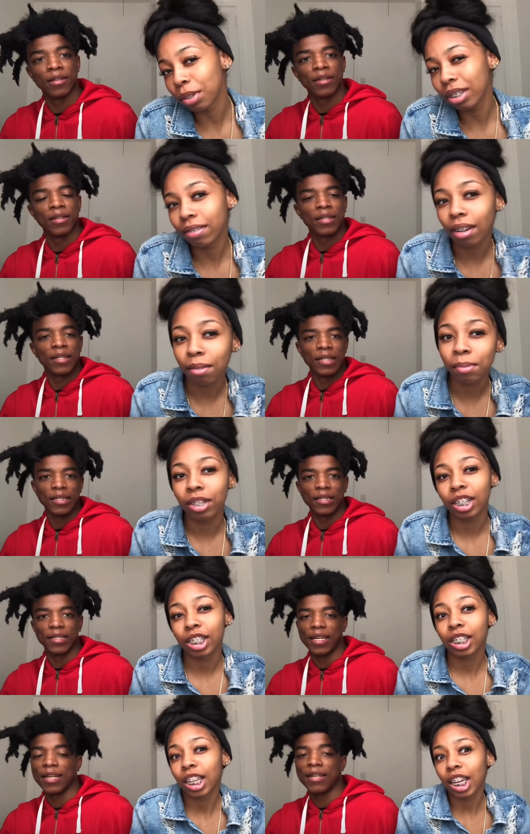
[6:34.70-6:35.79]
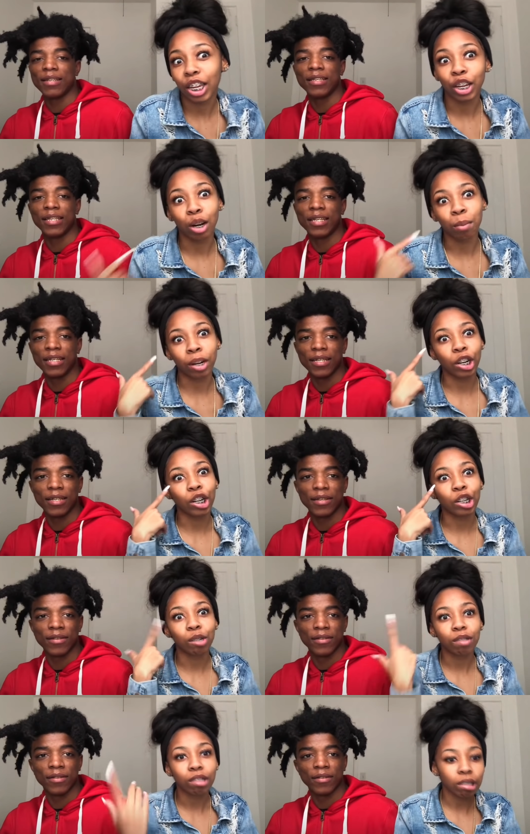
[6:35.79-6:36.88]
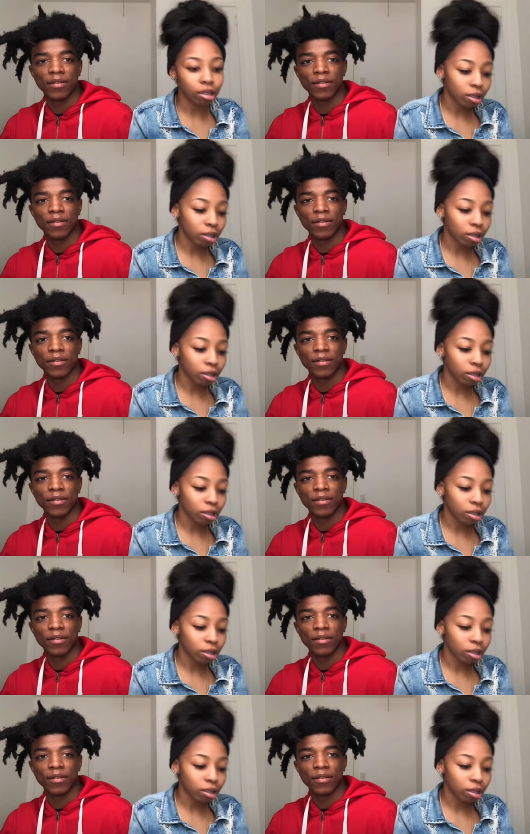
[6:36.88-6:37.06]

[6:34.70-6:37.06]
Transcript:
Speaker 1: billion, five billion. Damn, Get on my nerves.